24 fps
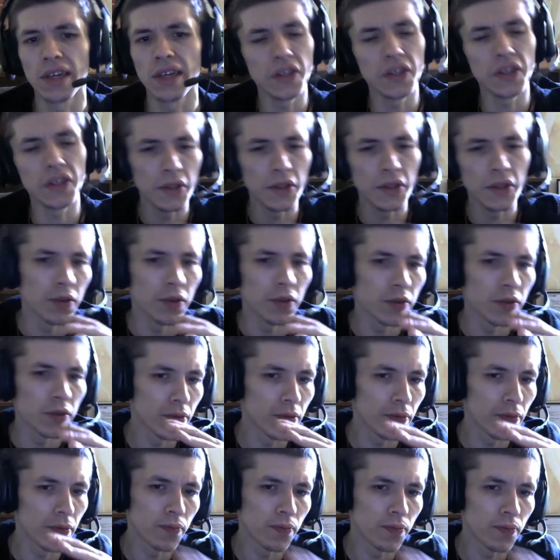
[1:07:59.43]
definitely
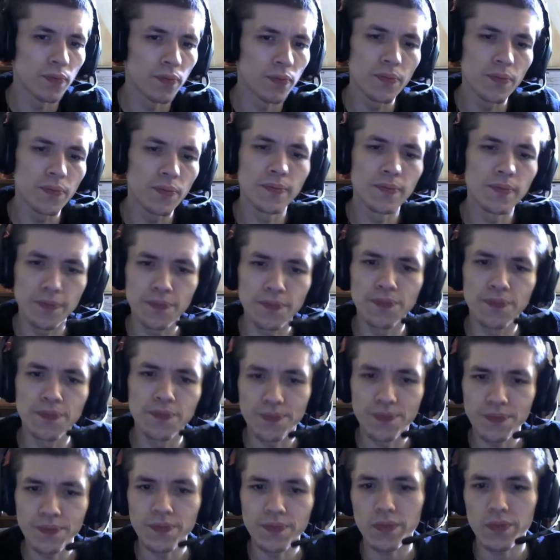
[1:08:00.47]
amazing.
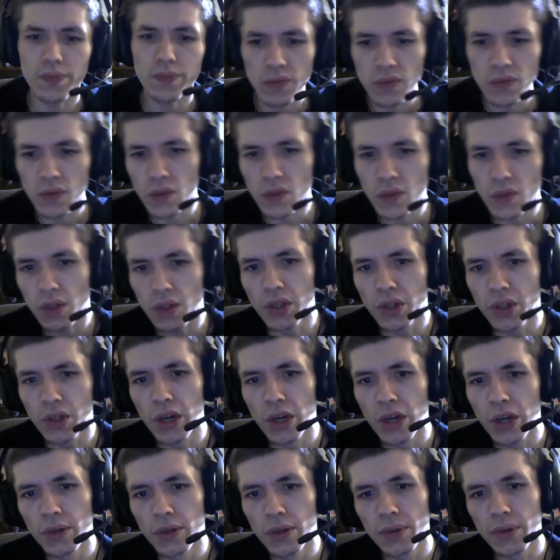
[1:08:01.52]
Definitely,
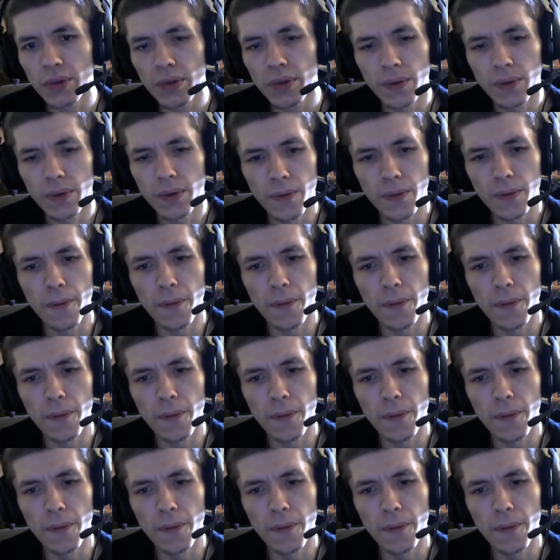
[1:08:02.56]
I see what you're saying.